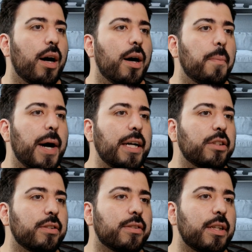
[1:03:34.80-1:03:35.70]
Um, I
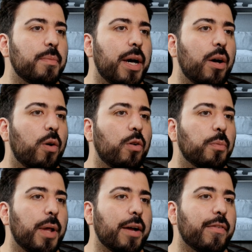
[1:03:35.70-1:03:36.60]
should see my
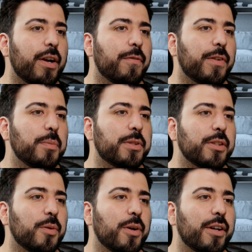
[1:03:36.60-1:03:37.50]
old BlackBerry Flip
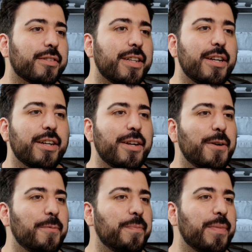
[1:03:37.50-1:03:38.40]
still works. There you
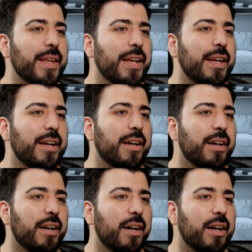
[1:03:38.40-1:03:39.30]
go
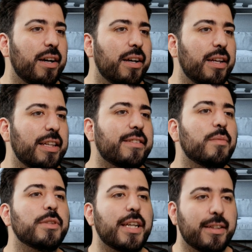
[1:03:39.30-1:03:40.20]

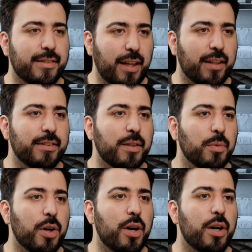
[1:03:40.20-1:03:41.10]
eSIM is like a second
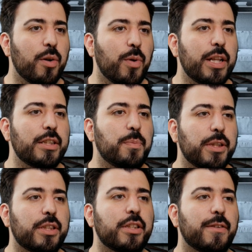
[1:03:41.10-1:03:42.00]
SIM card, one that's
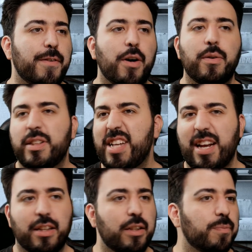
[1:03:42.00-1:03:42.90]
built into the phone.
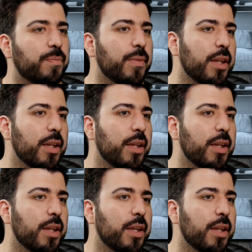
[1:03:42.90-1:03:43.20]
Exactly.